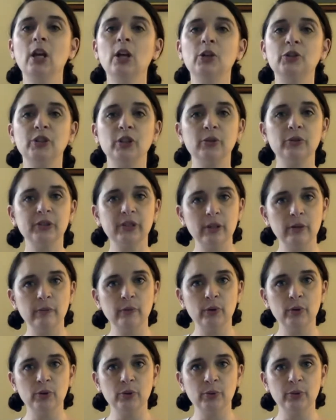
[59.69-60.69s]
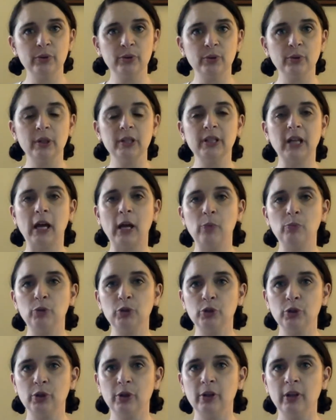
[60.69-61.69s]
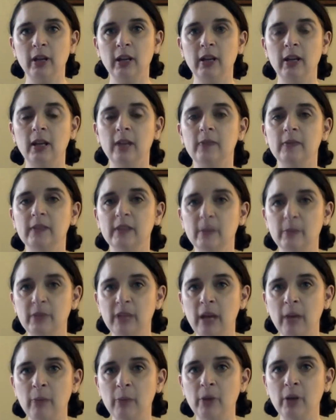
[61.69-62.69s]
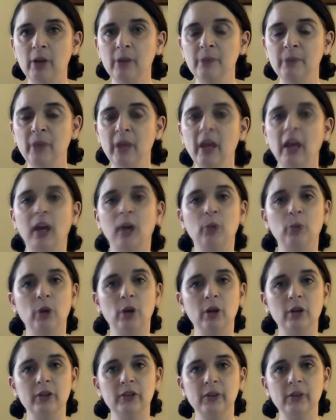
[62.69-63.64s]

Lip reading: So you'll see Virtual Storytime returning in September, and we're also